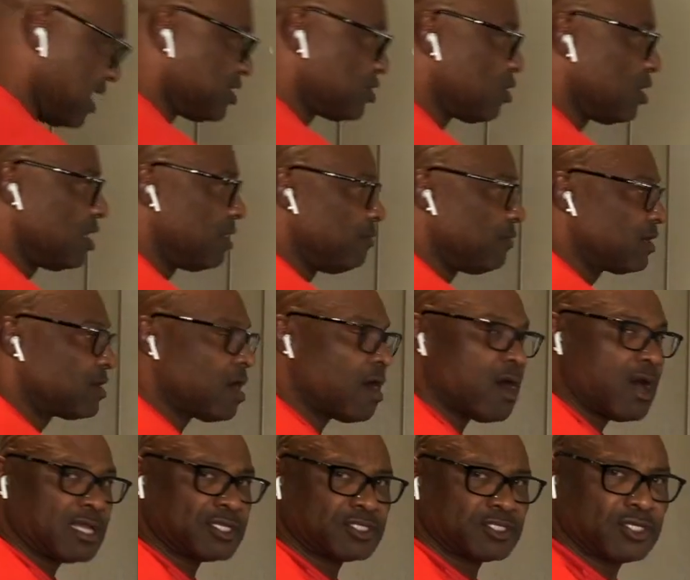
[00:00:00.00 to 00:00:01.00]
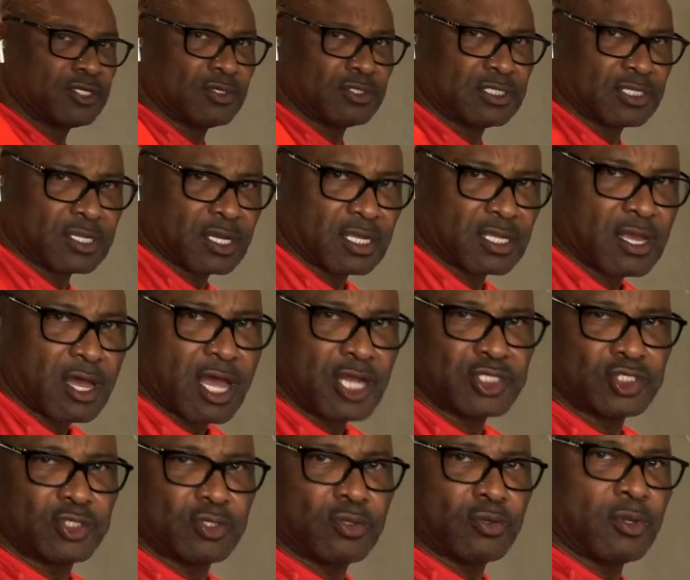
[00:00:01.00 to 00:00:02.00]
It's going to cost
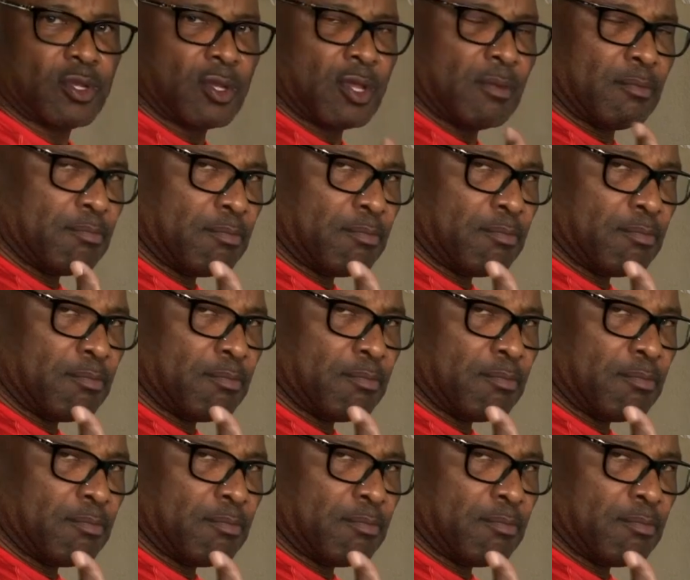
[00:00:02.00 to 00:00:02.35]
you